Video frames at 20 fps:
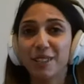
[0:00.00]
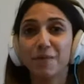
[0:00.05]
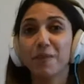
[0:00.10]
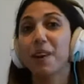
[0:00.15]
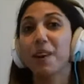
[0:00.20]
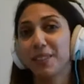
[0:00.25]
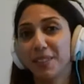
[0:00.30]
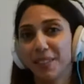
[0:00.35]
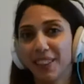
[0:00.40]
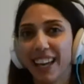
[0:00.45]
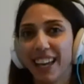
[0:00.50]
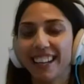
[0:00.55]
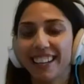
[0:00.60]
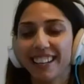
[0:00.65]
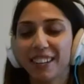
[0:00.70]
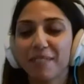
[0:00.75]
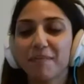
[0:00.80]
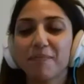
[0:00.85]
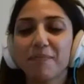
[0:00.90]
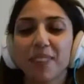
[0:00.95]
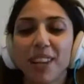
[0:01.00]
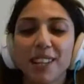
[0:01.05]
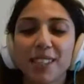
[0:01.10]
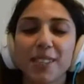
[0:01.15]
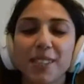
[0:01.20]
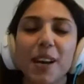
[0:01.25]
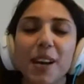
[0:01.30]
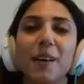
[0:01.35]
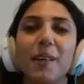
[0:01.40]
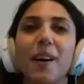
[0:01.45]
work together.
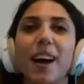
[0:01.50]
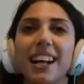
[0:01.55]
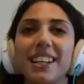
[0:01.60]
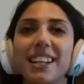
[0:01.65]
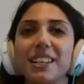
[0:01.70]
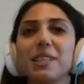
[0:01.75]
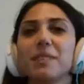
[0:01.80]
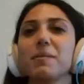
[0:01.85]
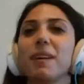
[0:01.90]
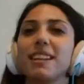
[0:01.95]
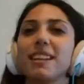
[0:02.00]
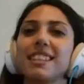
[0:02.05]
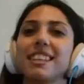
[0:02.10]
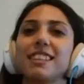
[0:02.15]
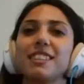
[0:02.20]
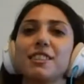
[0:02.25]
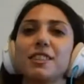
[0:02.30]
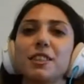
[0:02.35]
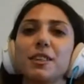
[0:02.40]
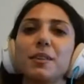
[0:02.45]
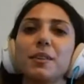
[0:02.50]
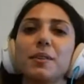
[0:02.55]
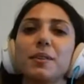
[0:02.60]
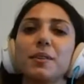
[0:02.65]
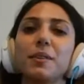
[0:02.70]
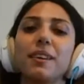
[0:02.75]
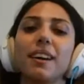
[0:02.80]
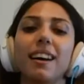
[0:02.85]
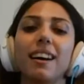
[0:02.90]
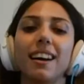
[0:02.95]
So I just wanted
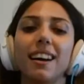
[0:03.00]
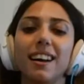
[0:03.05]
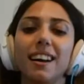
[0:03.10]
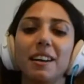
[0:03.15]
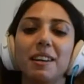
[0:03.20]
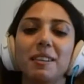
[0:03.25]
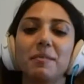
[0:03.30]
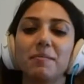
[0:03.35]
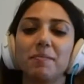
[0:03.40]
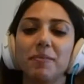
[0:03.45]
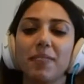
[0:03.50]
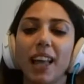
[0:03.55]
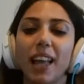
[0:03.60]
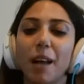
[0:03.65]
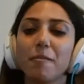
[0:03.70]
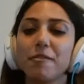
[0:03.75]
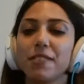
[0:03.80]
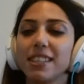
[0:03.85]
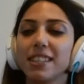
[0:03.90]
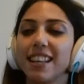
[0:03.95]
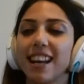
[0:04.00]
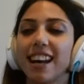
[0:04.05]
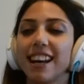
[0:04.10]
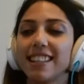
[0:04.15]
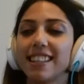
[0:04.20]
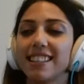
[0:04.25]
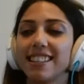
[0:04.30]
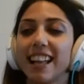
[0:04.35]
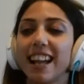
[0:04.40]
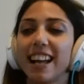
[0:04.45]
to
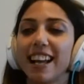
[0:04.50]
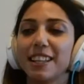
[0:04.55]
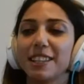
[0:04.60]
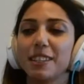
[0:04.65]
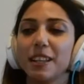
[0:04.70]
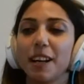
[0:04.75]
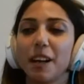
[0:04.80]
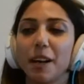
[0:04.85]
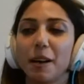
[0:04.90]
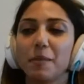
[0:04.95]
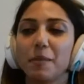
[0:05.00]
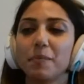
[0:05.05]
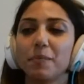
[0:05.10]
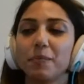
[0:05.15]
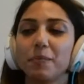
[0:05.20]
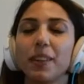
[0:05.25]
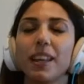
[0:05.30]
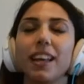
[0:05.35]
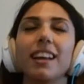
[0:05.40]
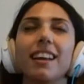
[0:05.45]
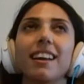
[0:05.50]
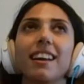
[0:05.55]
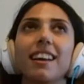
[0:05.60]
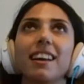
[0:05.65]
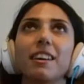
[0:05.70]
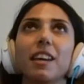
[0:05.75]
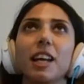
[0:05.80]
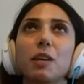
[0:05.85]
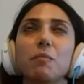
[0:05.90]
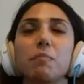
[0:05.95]
emphasize that
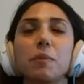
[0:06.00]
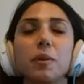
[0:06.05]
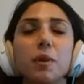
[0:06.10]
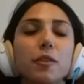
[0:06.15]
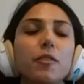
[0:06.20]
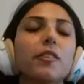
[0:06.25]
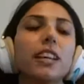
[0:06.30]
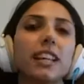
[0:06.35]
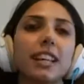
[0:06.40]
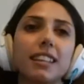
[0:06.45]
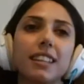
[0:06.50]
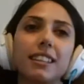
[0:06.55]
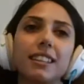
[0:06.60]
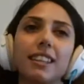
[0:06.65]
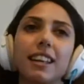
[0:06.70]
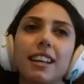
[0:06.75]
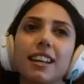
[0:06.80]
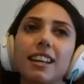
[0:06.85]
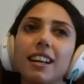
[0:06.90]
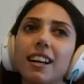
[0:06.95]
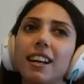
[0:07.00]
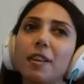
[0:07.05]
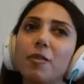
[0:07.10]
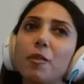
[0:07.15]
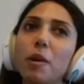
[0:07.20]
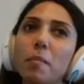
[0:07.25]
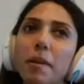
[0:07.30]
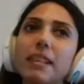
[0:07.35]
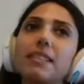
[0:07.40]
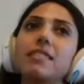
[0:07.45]
improving
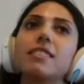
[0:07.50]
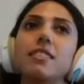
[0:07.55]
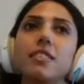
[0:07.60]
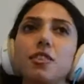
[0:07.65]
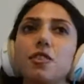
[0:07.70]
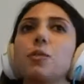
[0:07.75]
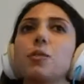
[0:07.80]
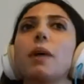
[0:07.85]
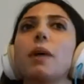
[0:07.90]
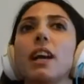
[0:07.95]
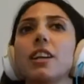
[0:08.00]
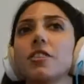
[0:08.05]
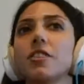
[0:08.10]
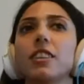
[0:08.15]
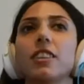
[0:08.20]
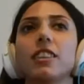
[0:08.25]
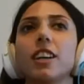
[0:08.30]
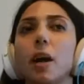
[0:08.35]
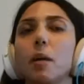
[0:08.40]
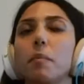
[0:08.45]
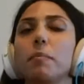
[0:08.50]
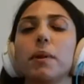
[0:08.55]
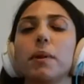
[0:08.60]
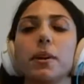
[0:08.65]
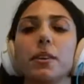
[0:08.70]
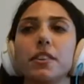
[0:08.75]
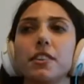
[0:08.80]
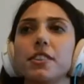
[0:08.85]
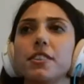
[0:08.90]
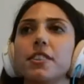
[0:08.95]
women's situation in
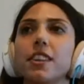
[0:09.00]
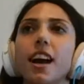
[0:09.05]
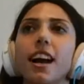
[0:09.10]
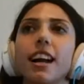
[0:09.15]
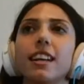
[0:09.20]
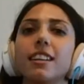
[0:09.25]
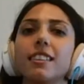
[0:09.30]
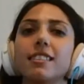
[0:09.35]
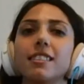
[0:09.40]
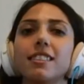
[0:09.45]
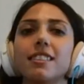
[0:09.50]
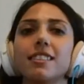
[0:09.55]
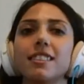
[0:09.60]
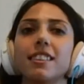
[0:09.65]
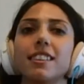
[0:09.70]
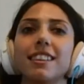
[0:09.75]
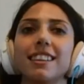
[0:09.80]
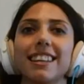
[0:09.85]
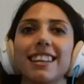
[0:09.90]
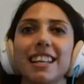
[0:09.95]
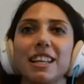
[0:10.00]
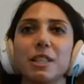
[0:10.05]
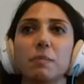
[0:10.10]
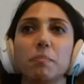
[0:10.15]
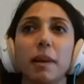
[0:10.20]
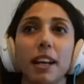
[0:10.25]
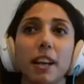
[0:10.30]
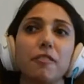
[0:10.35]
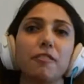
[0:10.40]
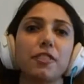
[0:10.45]
computer science is
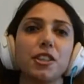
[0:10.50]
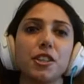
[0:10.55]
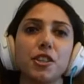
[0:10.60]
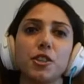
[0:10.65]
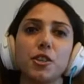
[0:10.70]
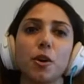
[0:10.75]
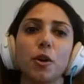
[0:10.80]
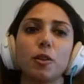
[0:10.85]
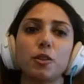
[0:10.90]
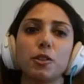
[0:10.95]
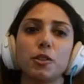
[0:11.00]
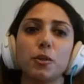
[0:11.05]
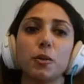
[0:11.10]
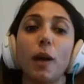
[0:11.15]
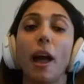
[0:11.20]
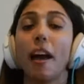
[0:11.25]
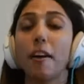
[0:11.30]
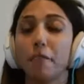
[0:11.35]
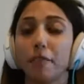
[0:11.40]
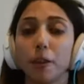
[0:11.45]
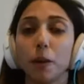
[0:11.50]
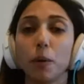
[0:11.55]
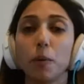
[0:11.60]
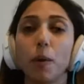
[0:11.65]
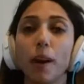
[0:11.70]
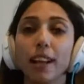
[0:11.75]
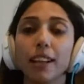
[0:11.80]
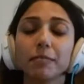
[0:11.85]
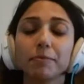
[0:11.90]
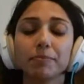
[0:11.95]
beneficial to
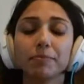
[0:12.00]
everyone.